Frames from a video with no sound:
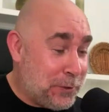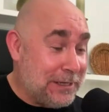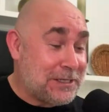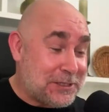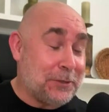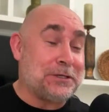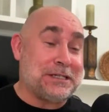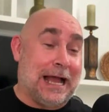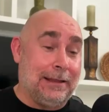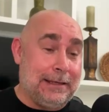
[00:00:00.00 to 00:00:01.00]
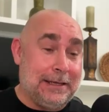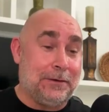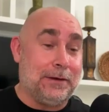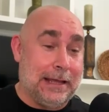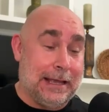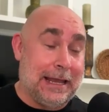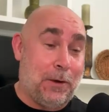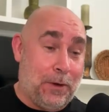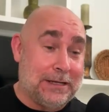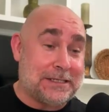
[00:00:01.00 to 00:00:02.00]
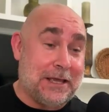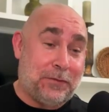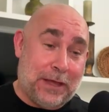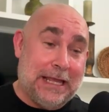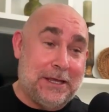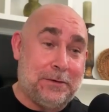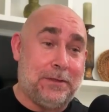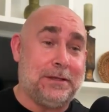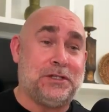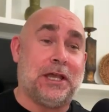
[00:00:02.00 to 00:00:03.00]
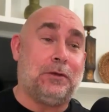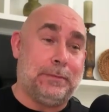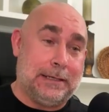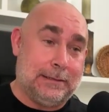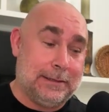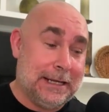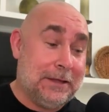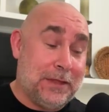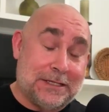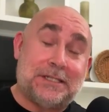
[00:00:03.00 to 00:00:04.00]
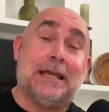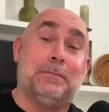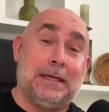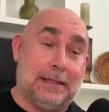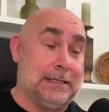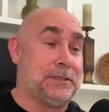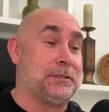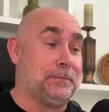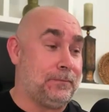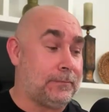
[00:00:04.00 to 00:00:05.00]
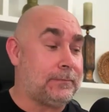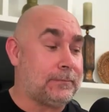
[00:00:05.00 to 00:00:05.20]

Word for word: you can search on the internet, and I want to say thank you to the gentleman that sent me this.